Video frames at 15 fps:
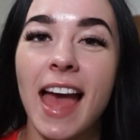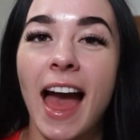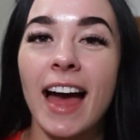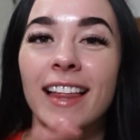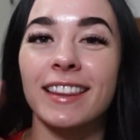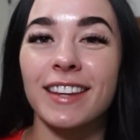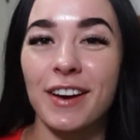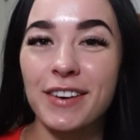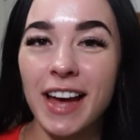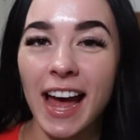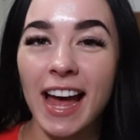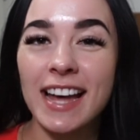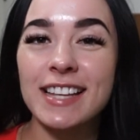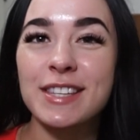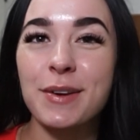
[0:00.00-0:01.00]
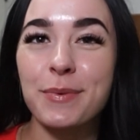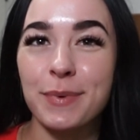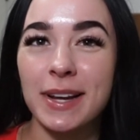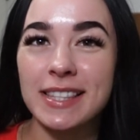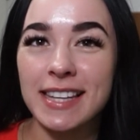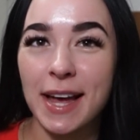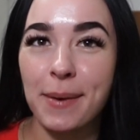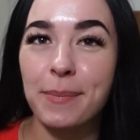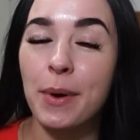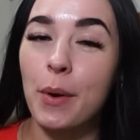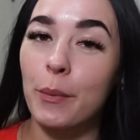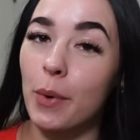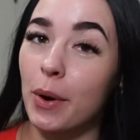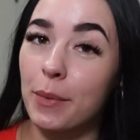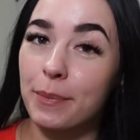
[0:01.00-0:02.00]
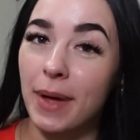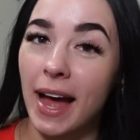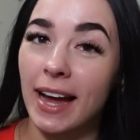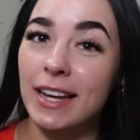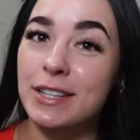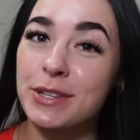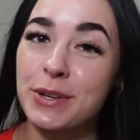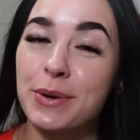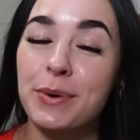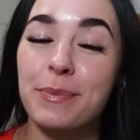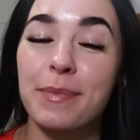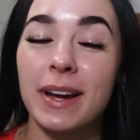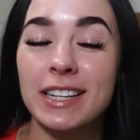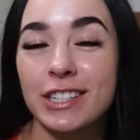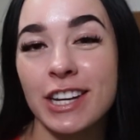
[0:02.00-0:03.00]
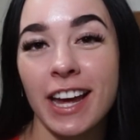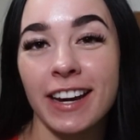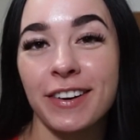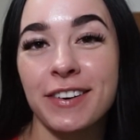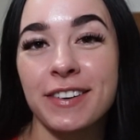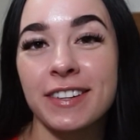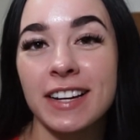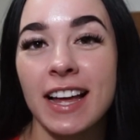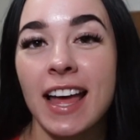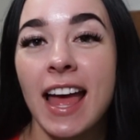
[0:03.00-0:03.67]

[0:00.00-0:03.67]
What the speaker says: Hello guys, what's up? Welcome back to my channel.